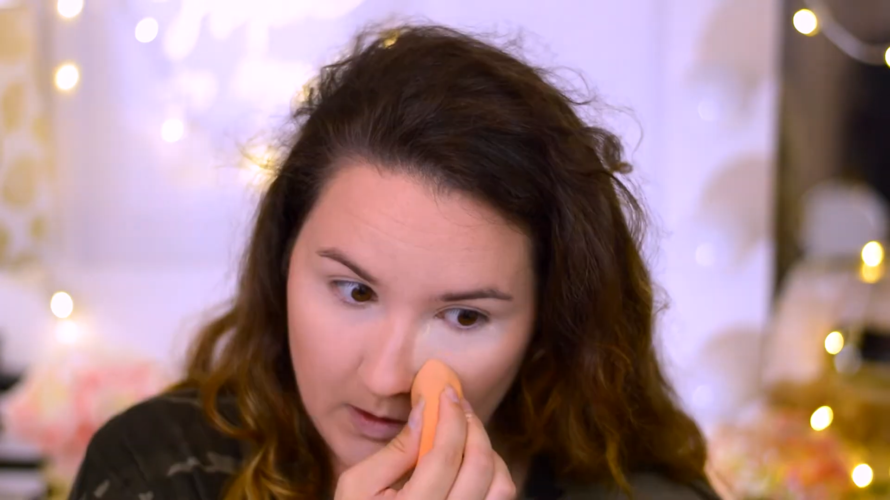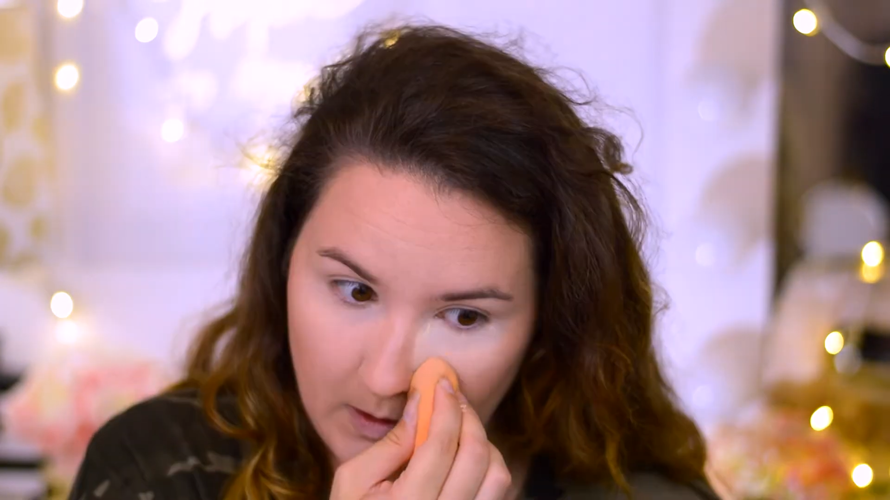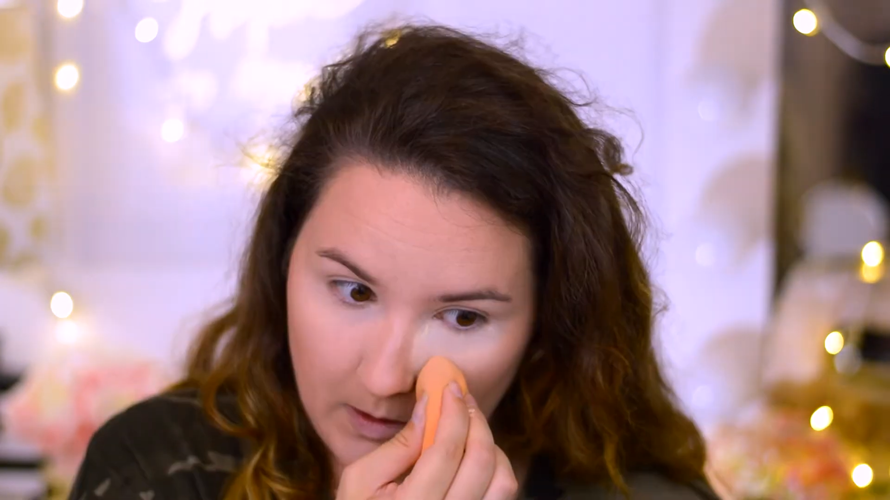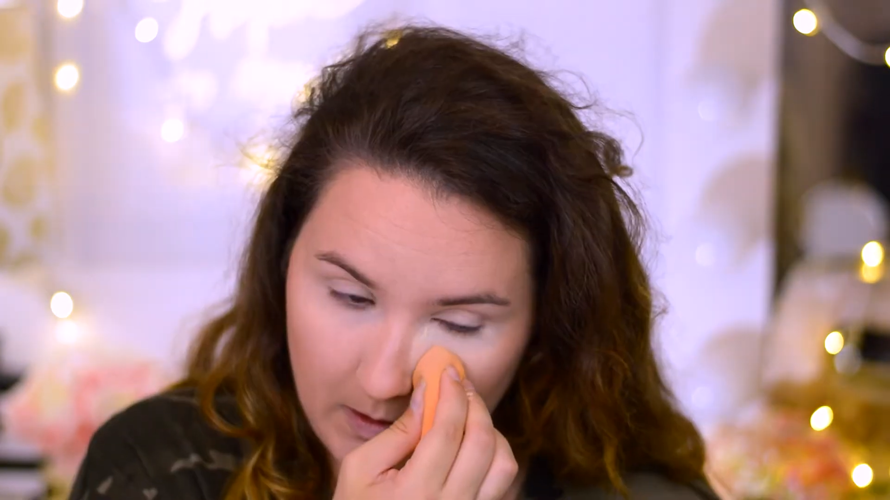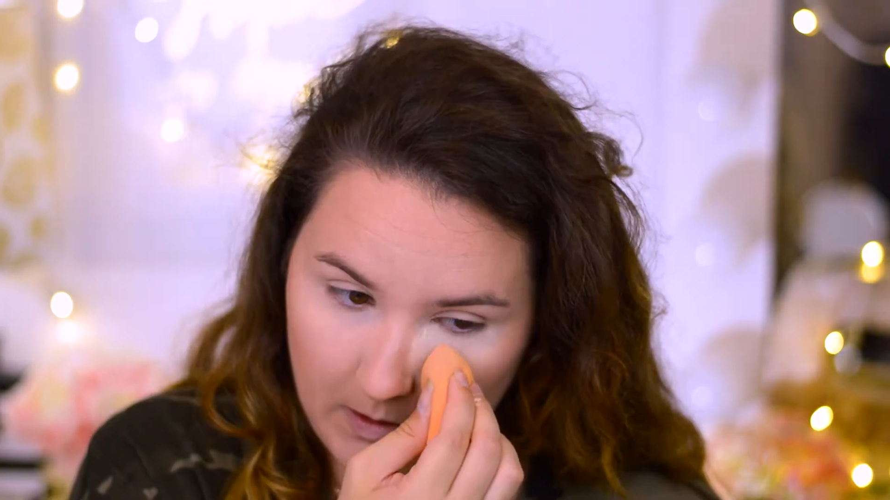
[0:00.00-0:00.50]

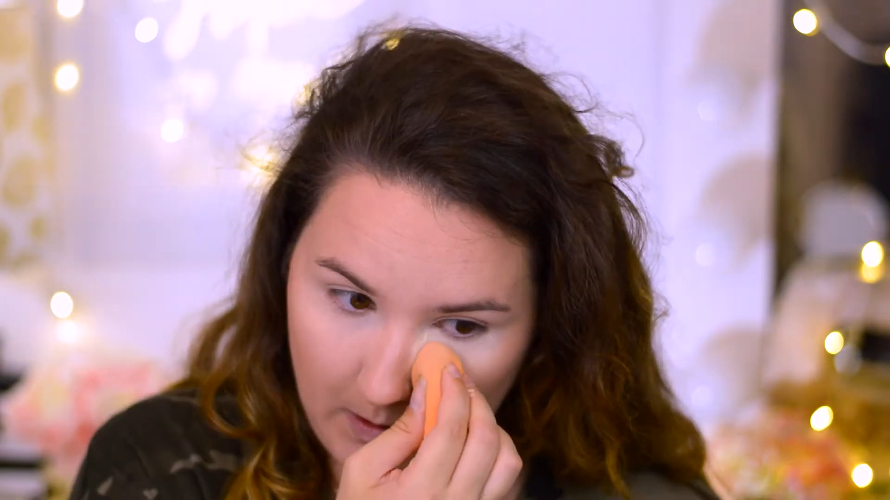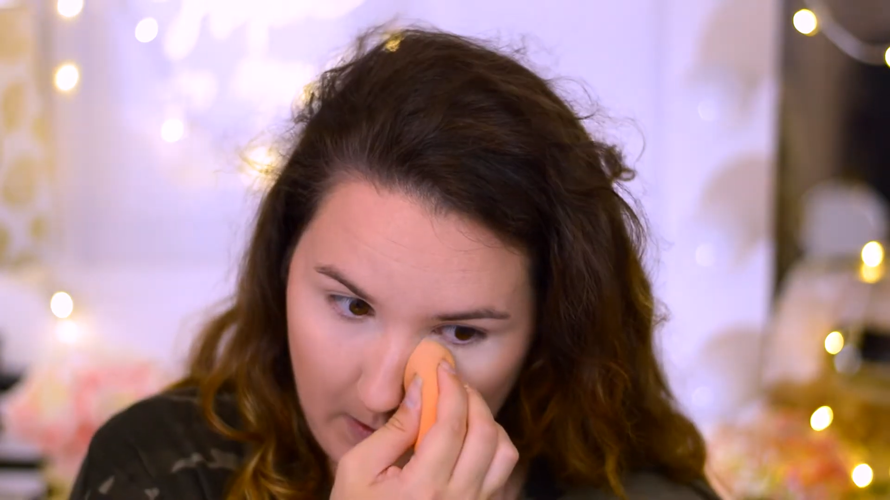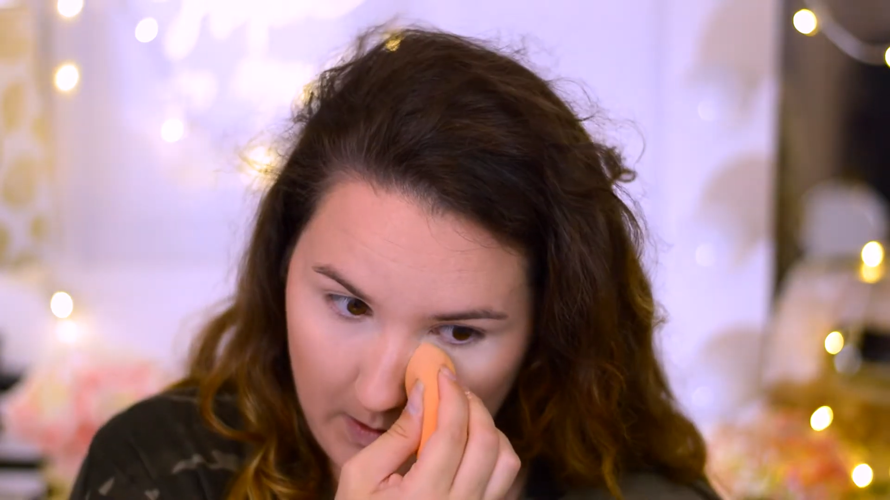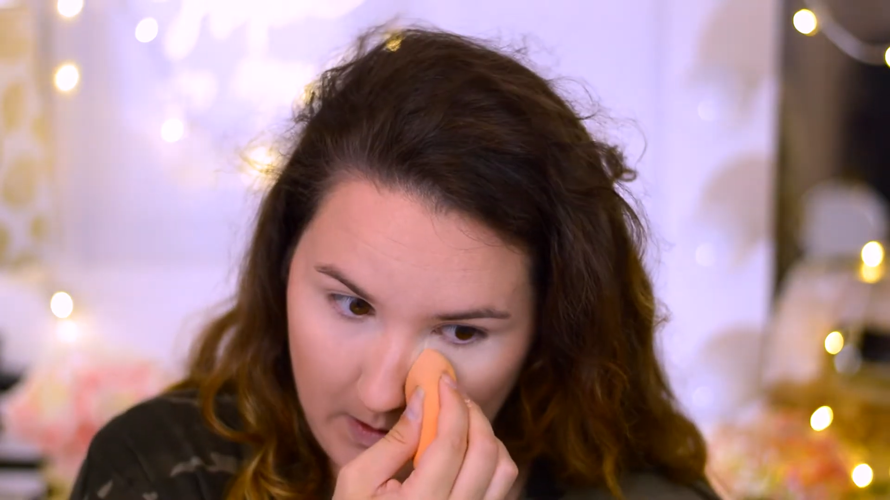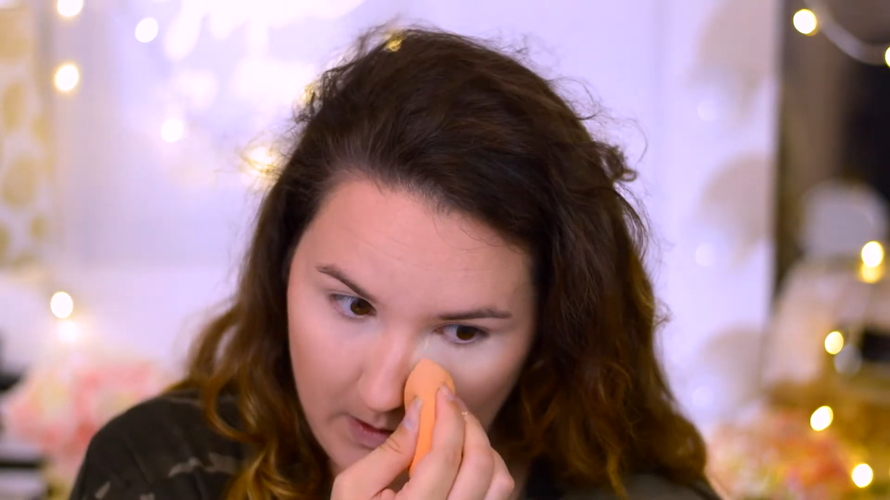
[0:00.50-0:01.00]
I'm gonna
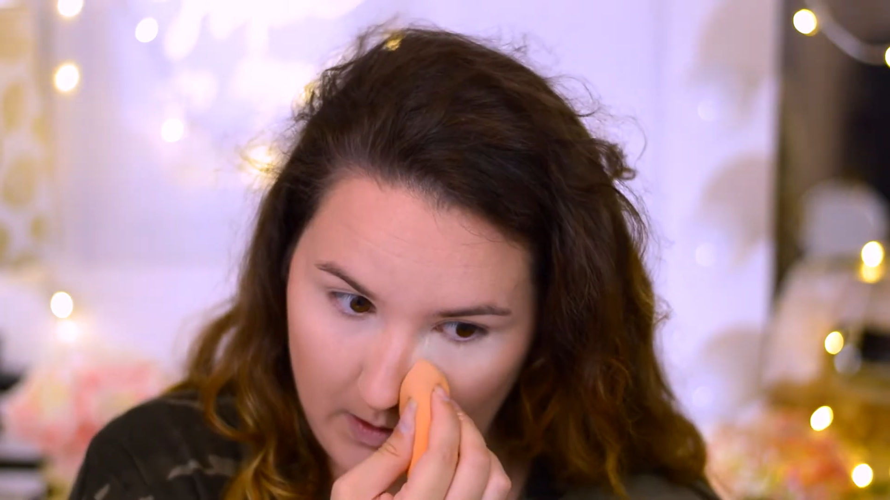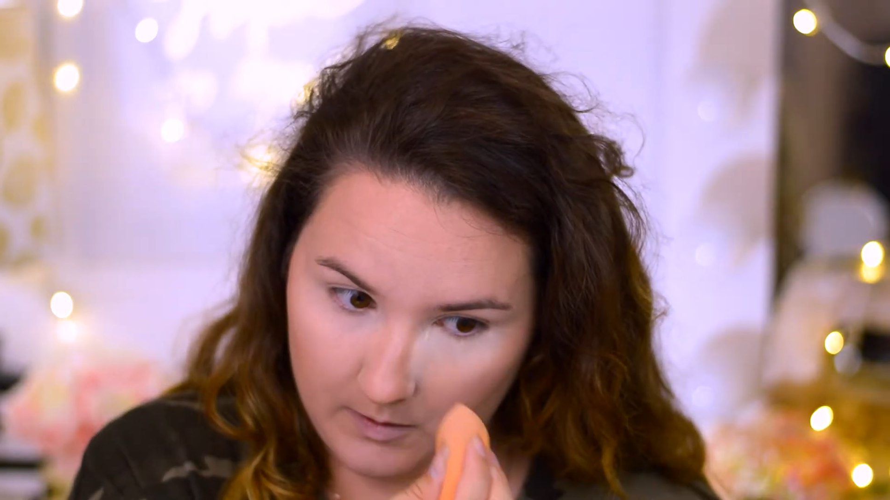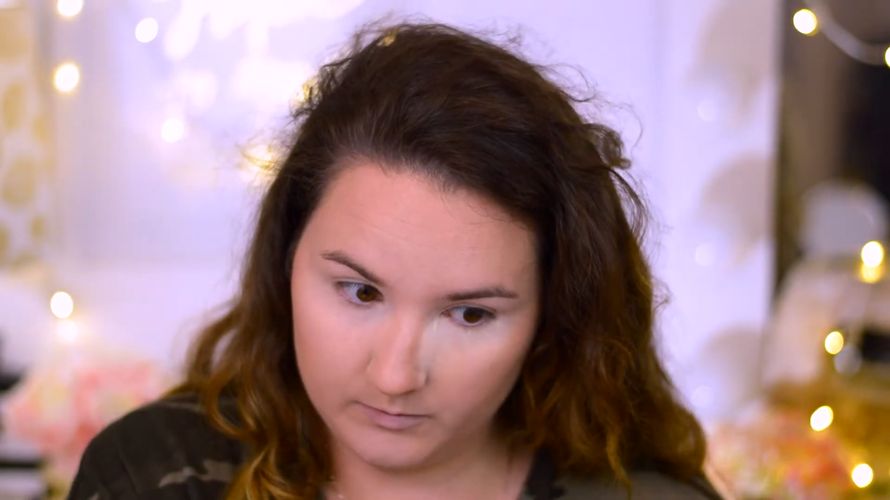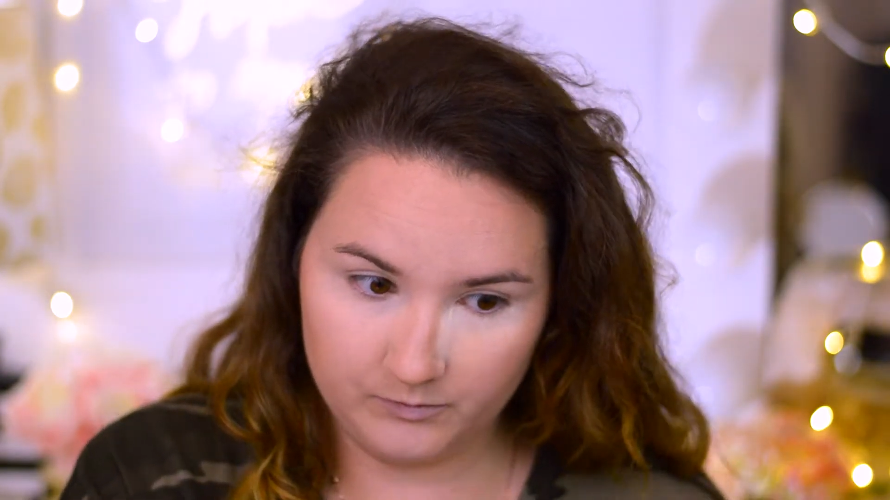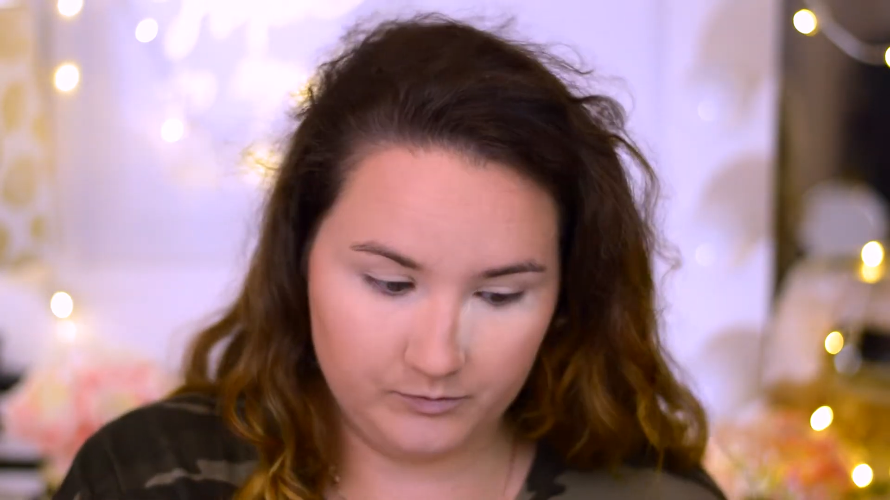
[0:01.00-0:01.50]
set
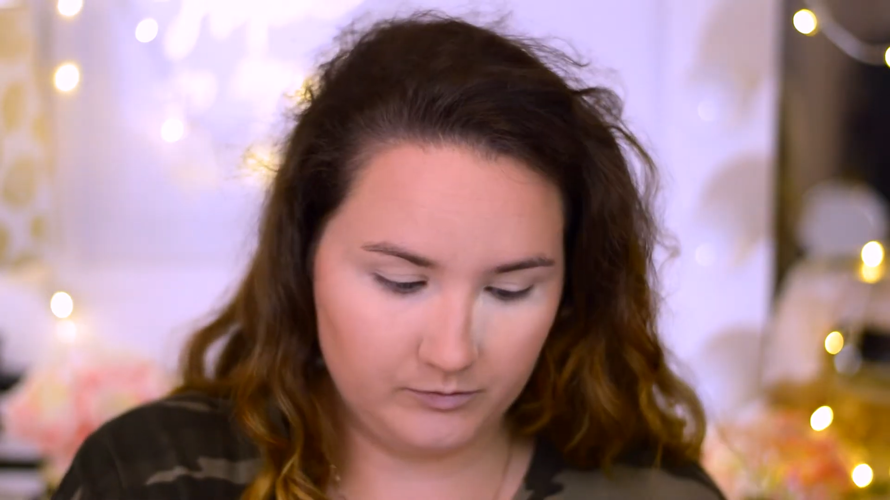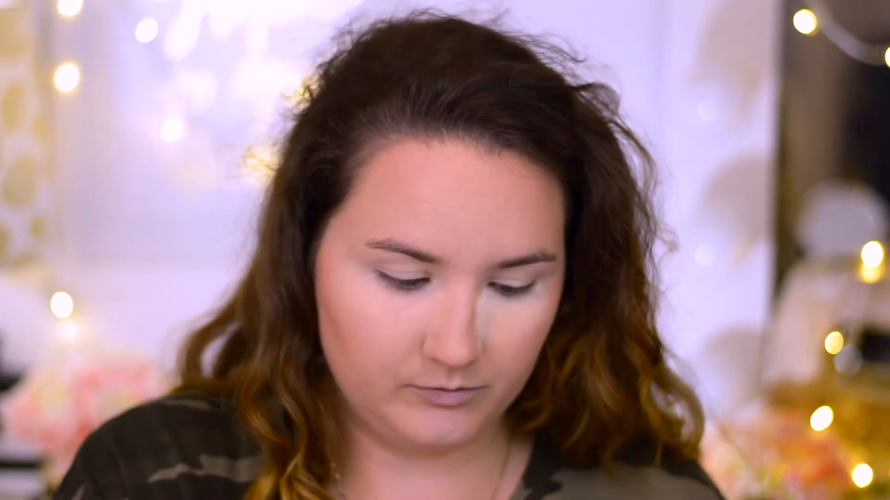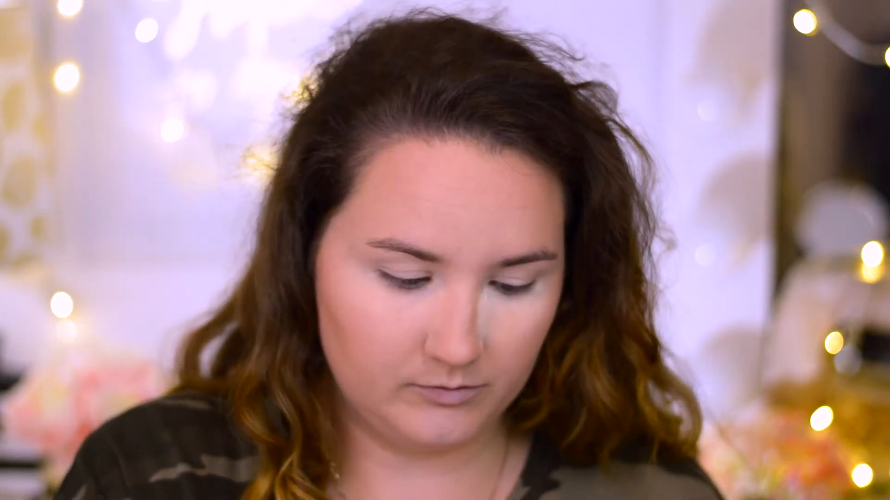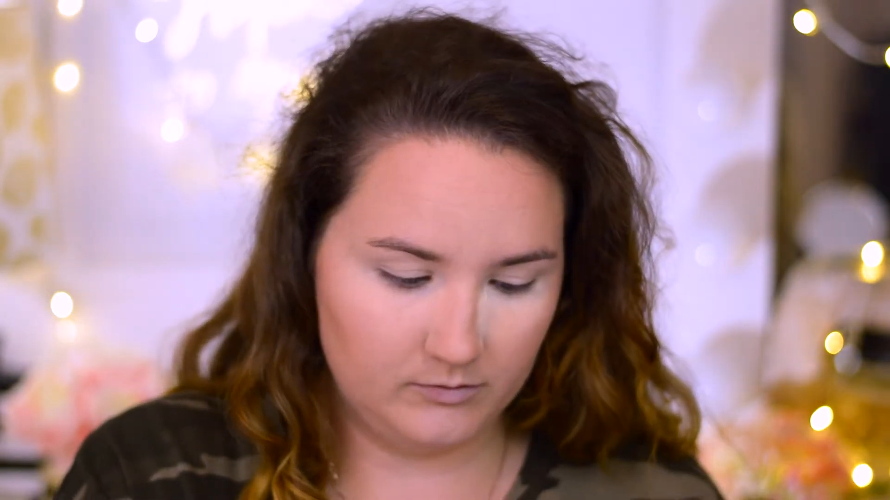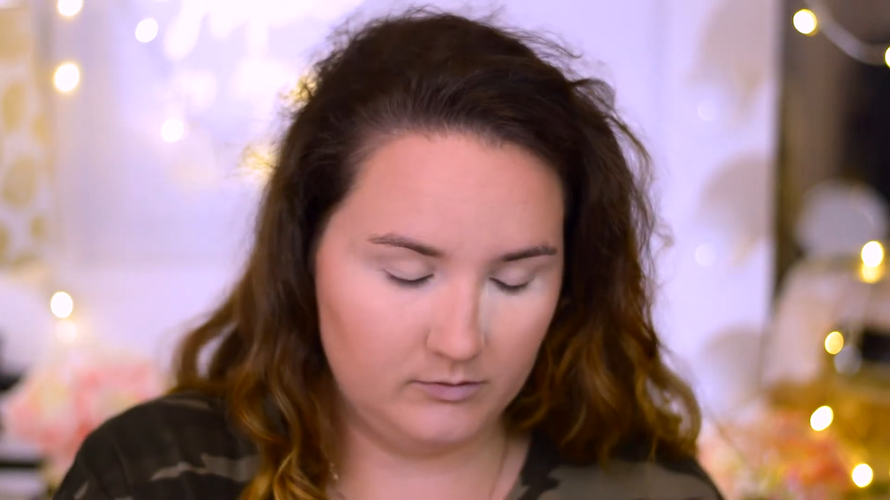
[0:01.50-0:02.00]
my